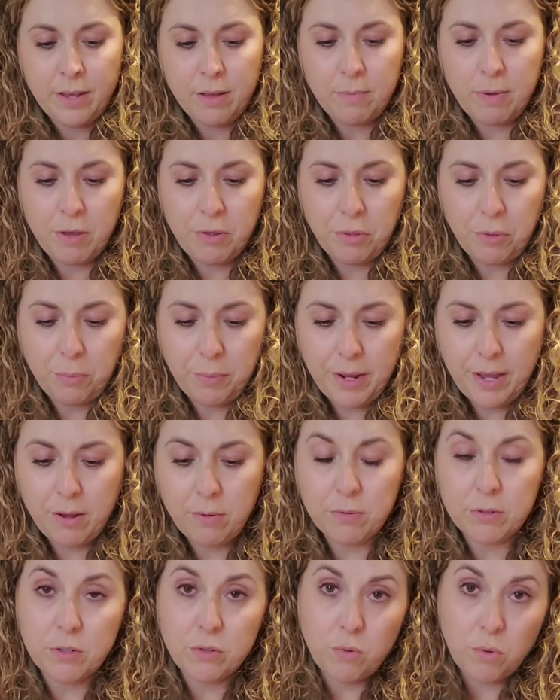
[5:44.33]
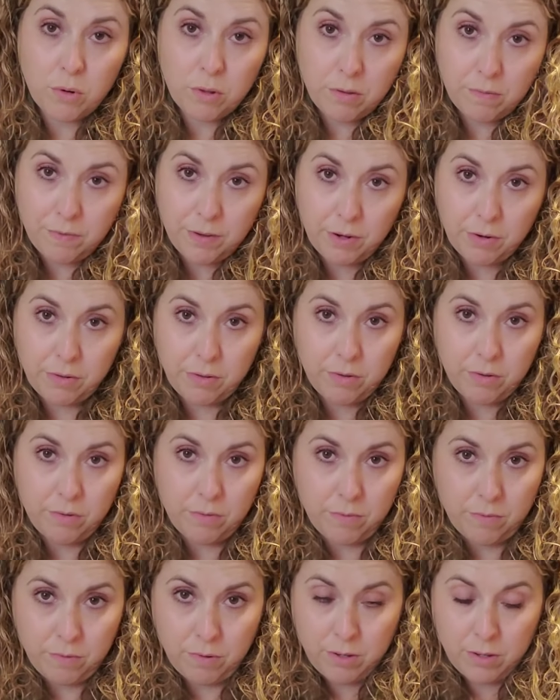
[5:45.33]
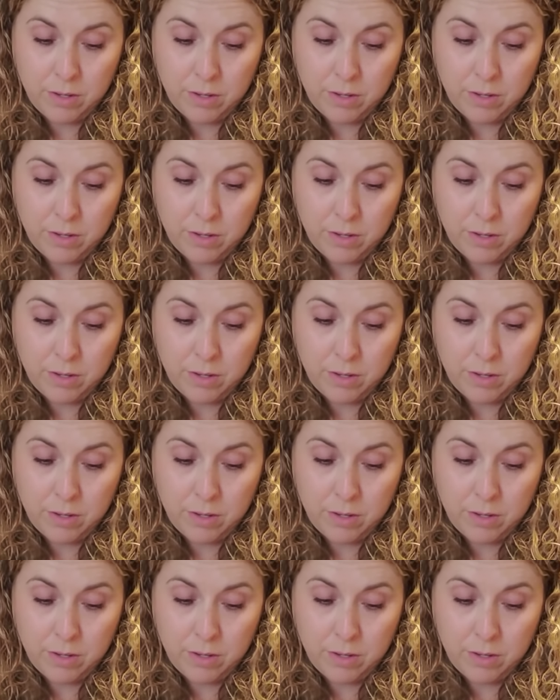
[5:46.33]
About 3 hours north of here though,